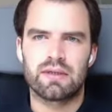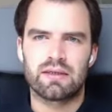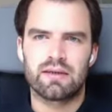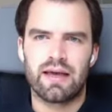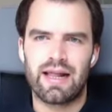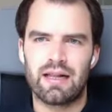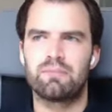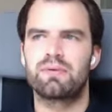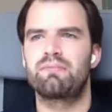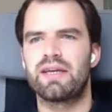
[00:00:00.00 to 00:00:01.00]
uh,
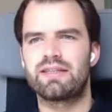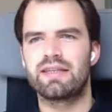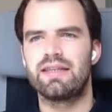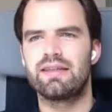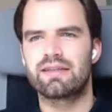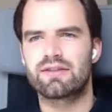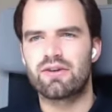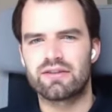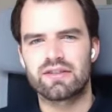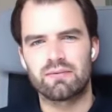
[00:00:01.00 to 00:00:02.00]
helped basically this
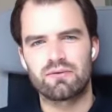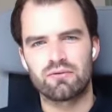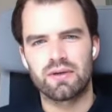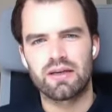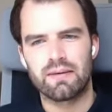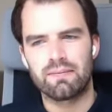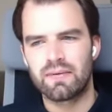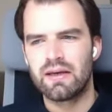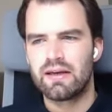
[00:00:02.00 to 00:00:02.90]
concept to become